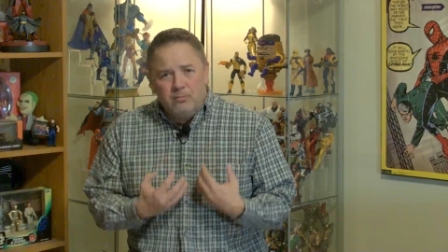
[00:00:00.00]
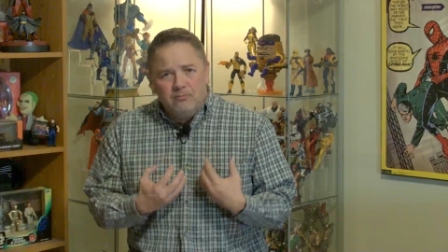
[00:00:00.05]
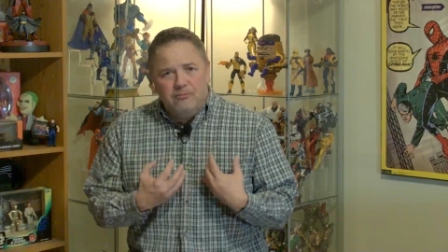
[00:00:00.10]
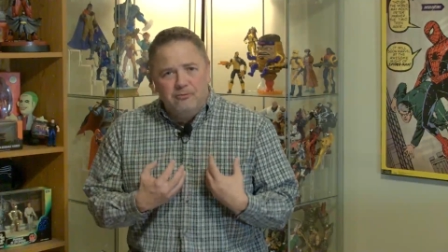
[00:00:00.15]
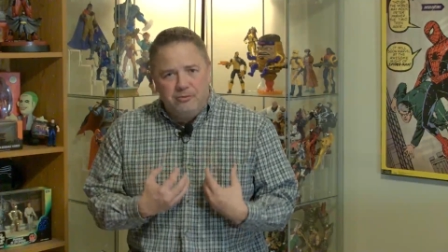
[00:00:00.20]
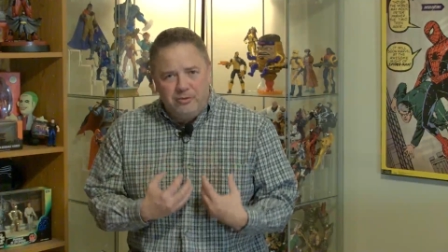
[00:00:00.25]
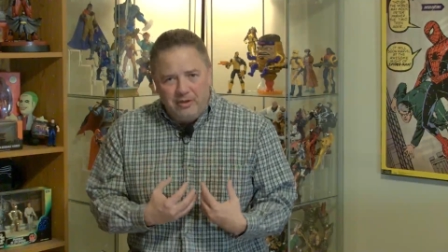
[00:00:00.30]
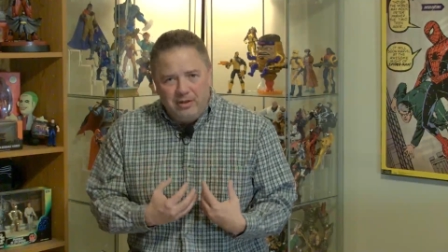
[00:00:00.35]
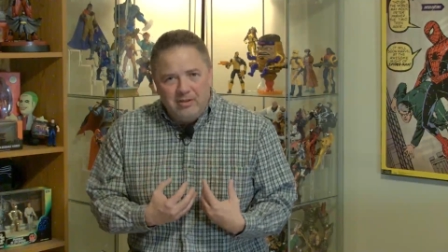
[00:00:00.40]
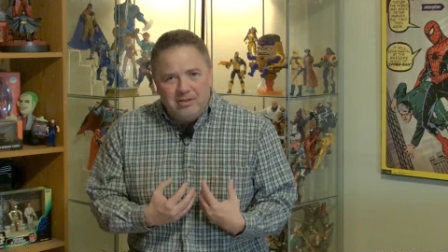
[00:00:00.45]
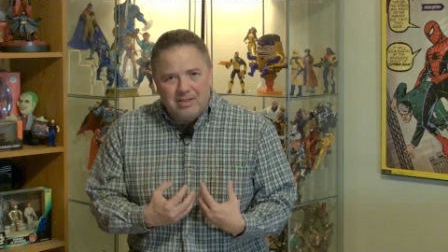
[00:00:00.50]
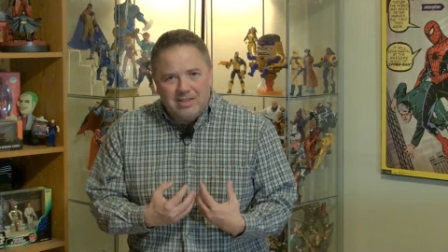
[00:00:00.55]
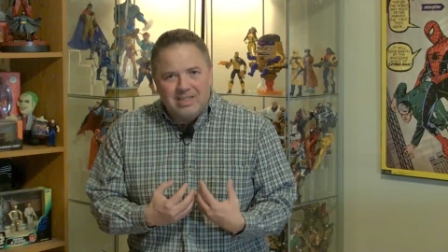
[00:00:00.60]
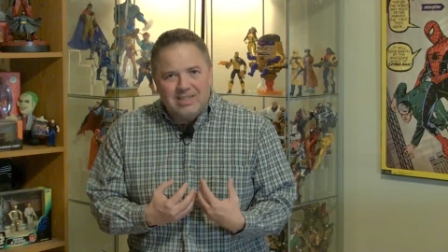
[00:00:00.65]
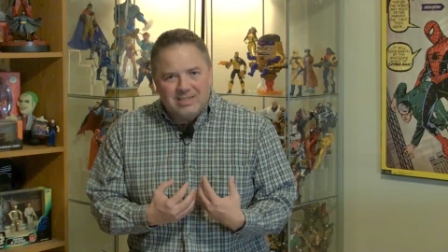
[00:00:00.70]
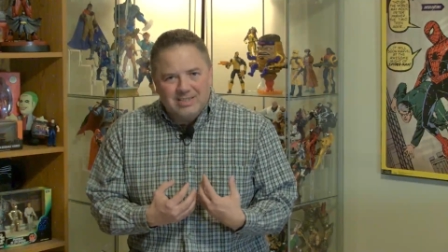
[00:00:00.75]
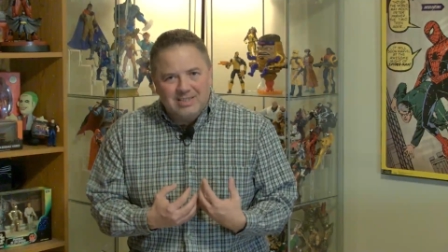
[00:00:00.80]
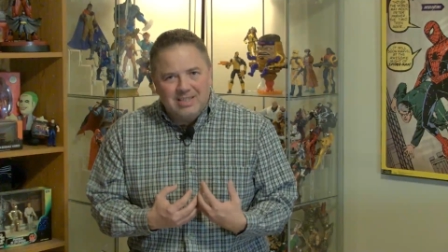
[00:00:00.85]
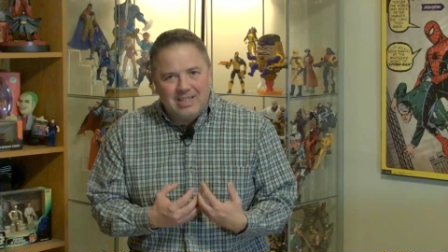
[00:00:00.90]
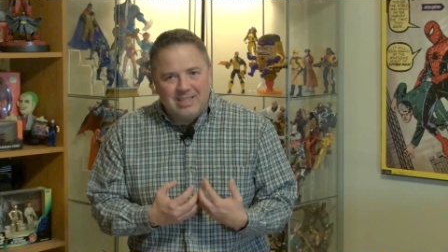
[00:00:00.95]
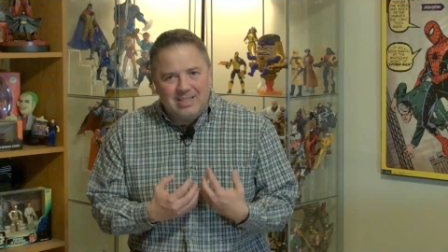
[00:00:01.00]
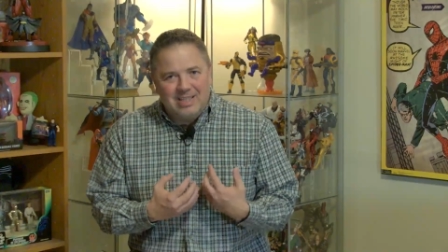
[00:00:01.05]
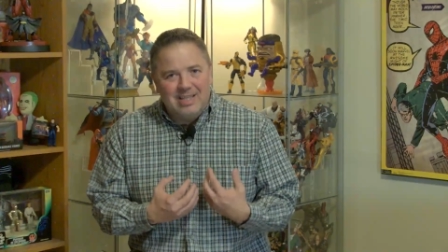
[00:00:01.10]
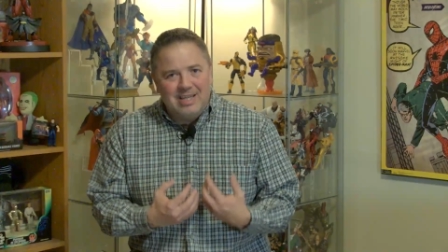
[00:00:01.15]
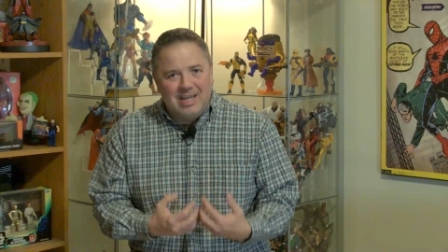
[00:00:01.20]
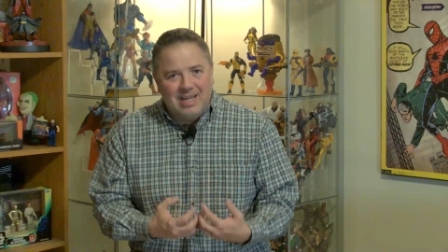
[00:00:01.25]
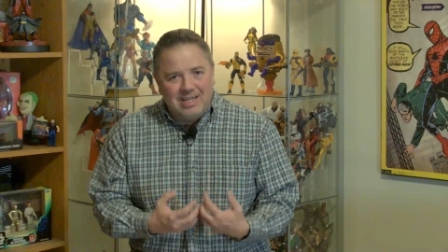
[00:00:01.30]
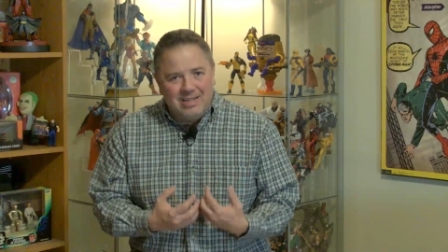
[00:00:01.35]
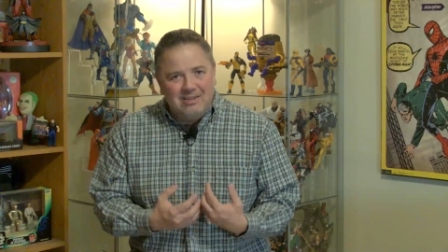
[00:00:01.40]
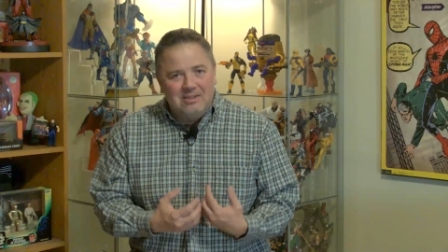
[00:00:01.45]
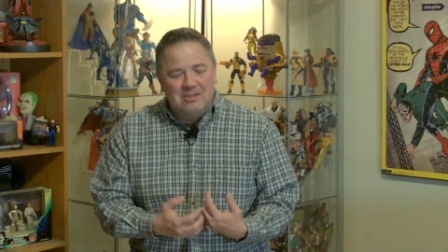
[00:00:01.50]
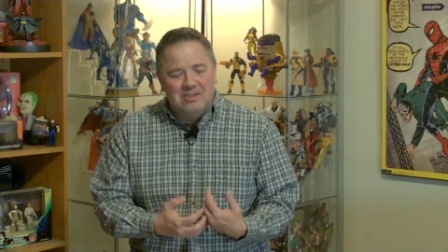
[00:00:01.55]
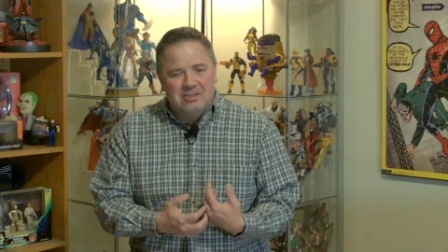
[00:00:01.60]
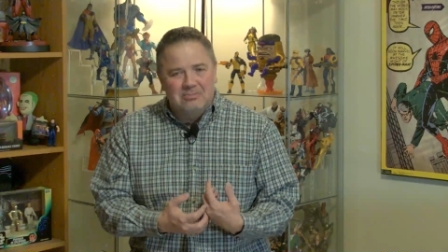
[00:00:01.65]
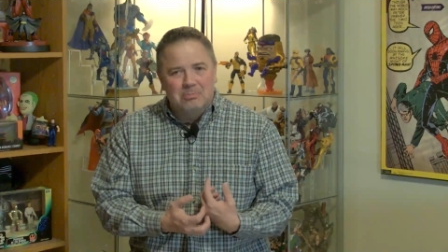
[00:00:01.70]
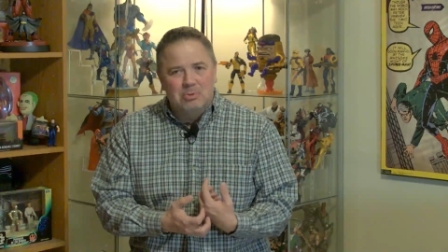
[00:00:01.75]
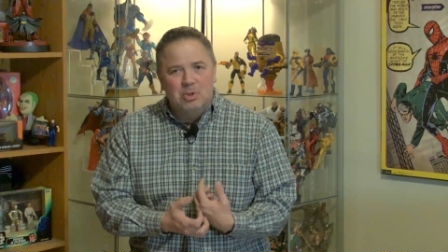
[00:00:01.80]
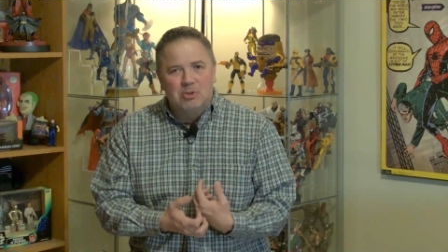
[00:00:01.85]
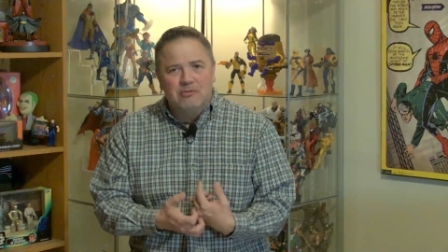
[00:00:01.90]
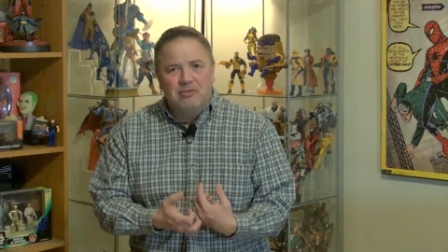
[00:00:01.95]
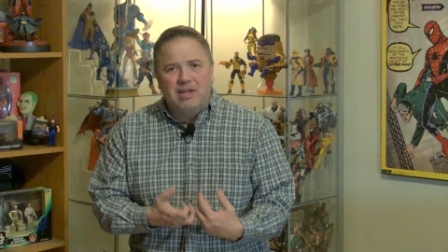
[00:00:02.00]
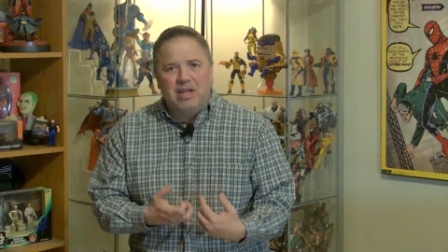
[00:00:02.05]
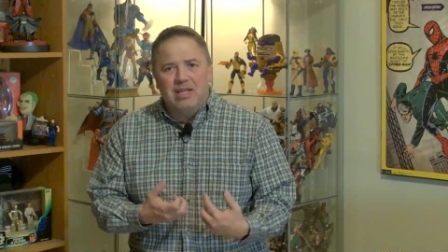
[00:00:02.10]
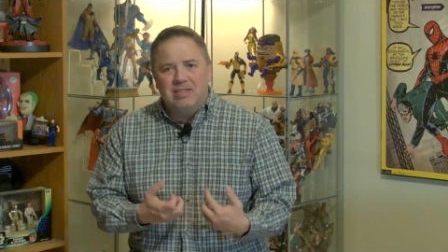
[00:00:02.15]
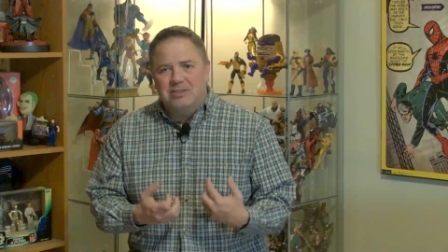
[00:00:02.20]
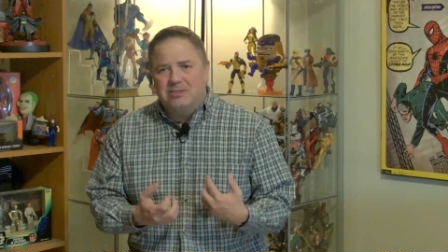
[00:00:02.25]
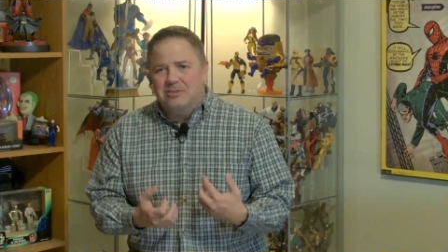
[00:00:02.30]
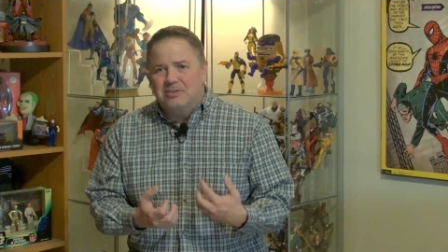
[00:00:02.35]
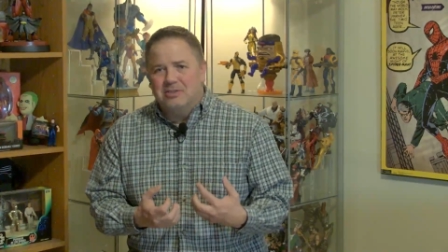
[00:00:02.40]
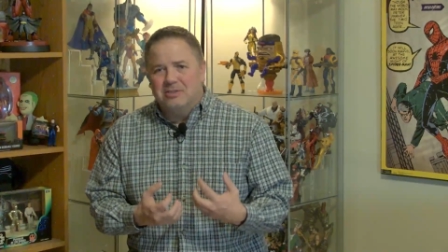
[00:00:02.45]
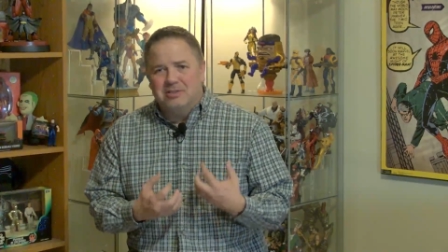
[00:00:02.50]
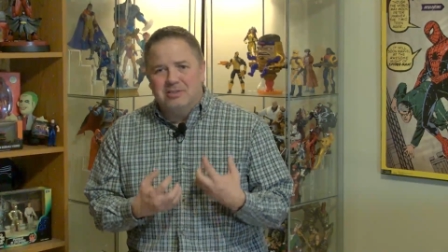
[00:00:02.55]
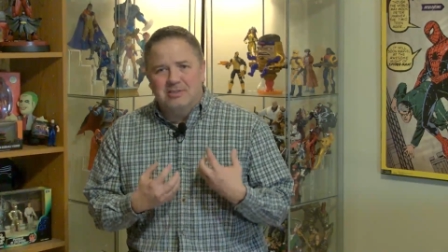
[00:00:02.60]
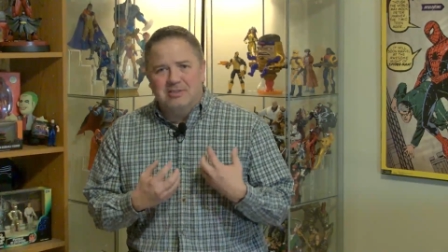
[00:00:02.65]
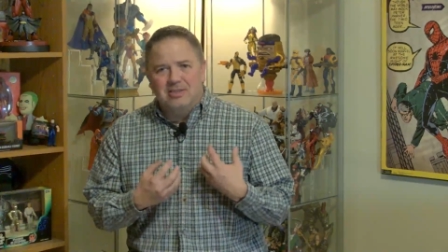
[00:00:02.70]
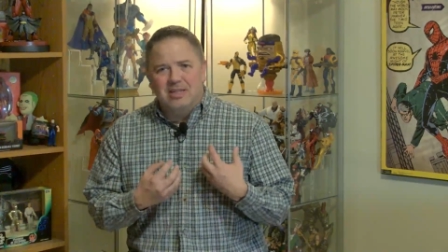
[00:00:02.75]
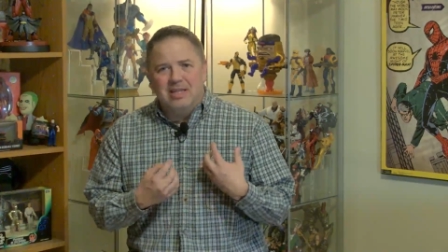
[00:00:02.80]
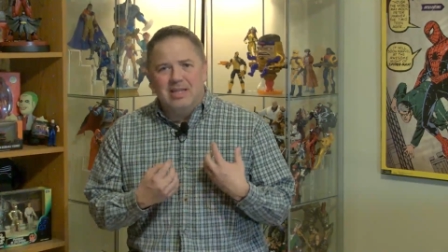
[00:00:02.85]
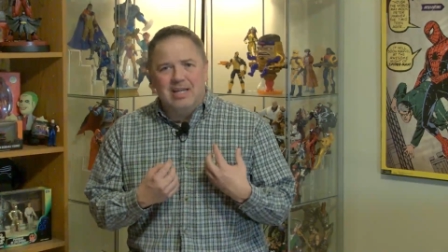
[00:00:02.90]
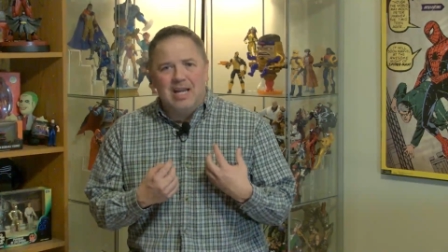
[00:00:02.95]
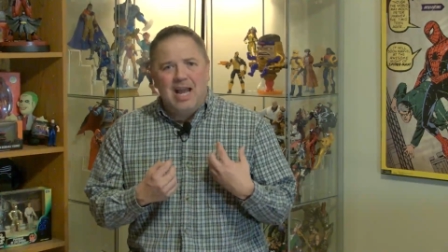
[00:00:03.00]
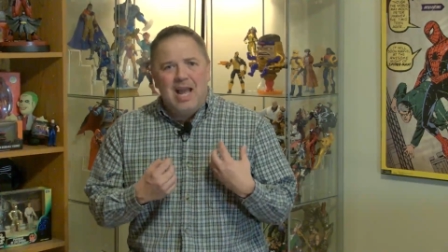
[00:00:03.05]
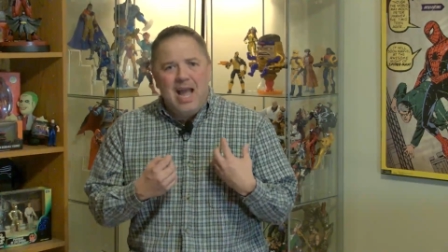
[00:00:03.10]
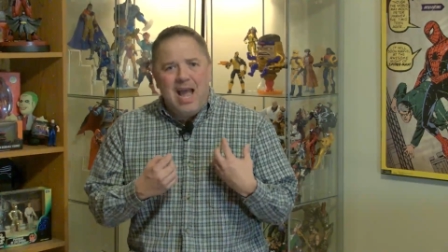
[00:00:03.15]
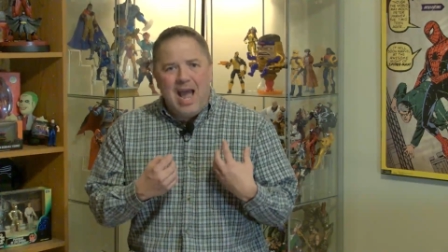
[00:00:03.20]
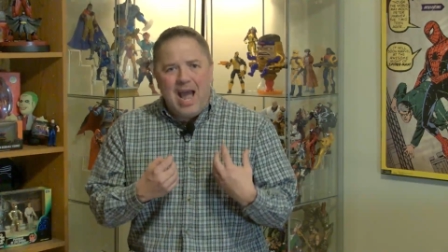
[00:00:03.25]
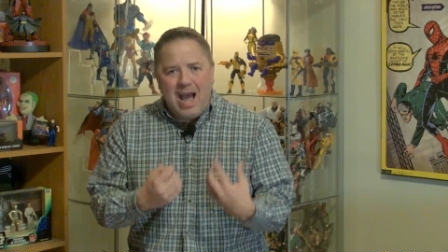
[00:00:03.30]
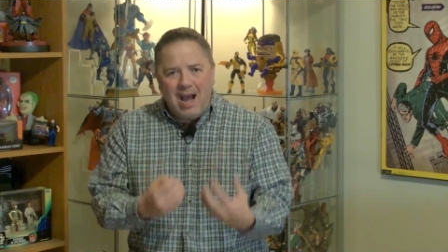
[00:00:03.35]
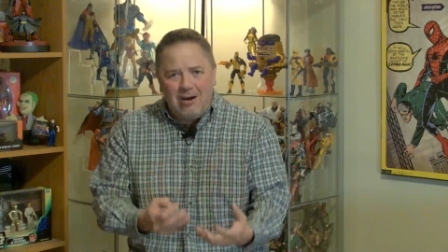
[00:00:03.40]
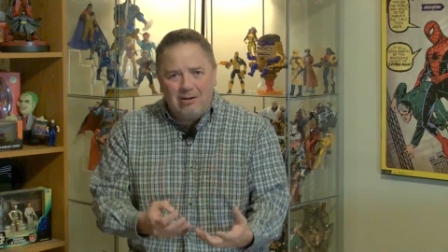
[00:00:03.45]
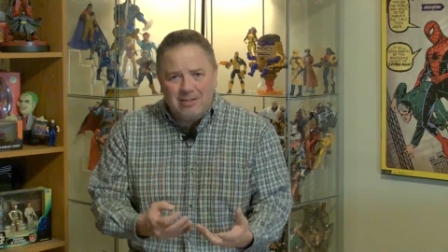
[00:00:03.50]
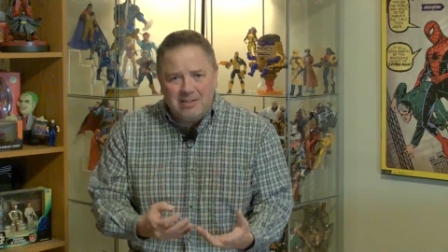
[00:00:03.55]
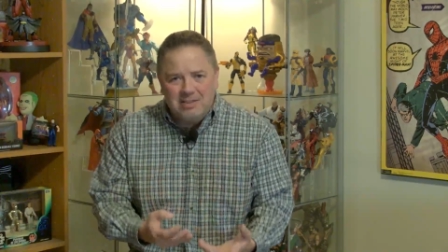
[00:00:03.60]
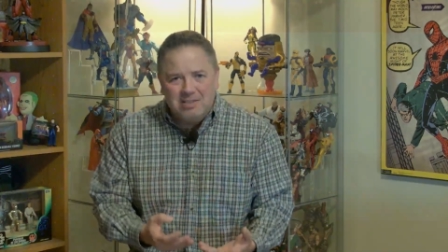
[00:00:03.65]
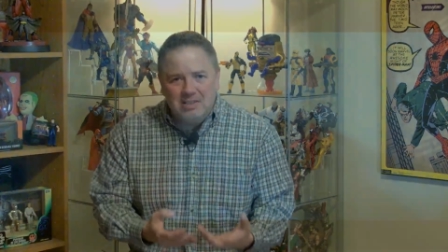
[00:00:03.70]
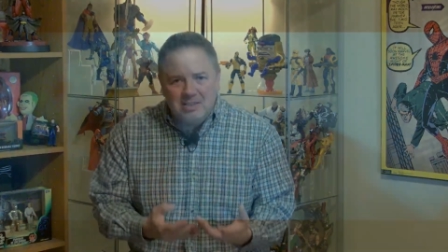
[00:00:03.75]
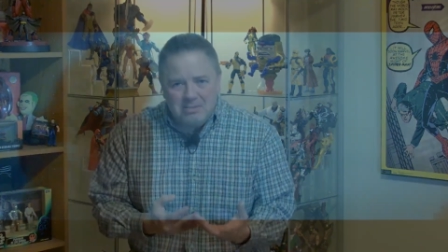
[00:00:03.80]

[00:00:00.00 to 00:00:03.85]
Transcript: feelings at the end of this movie, and you're just like, how did this